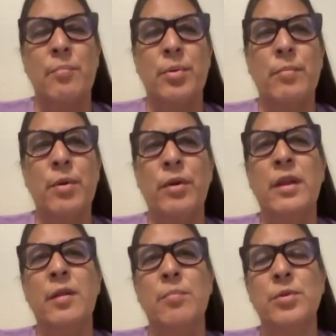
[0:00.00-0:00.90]

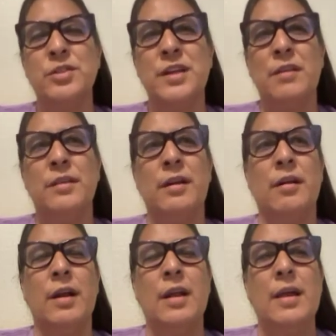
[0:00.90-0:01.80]
promoted and pushed out
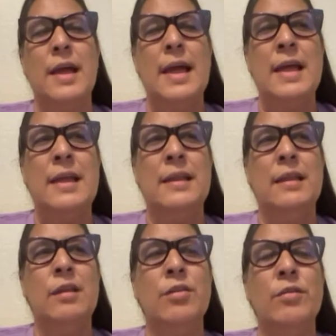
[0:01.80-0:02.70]
there. And,
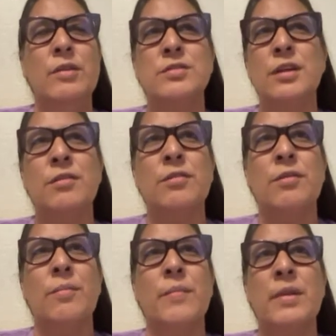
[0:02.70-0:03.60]
you know, there's other